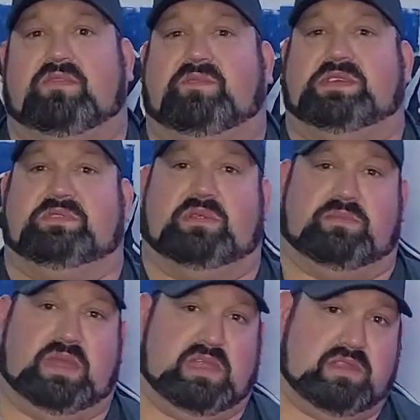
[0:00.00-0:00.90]
especially when
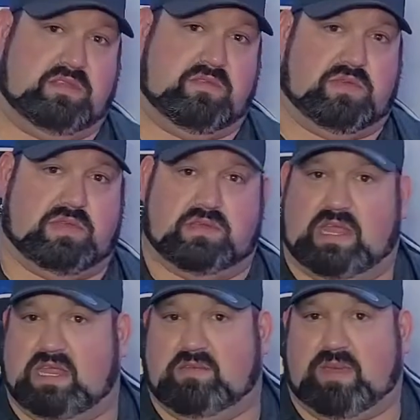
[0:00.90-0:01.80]
I'm getting into real heated